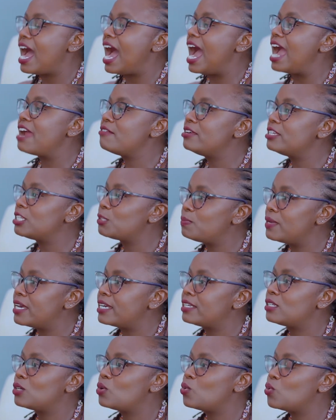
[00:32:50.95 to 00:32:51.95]
I
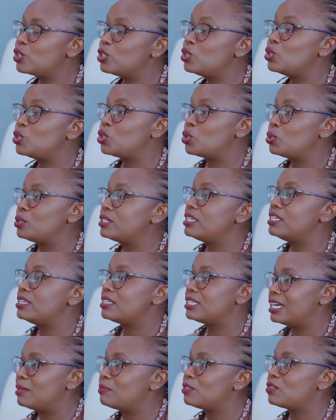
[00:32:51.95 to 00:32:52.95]
respect what you choose
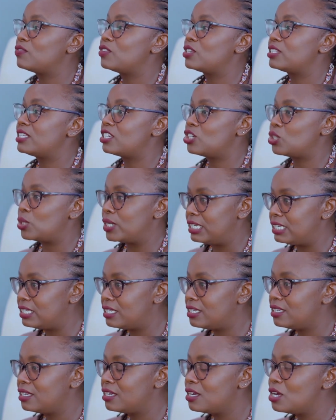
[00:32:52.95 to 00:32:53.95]
in terms of your
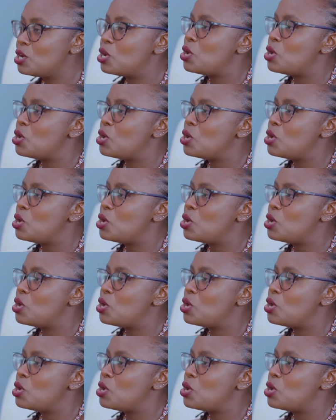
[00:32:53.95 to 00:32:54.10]
sexuality.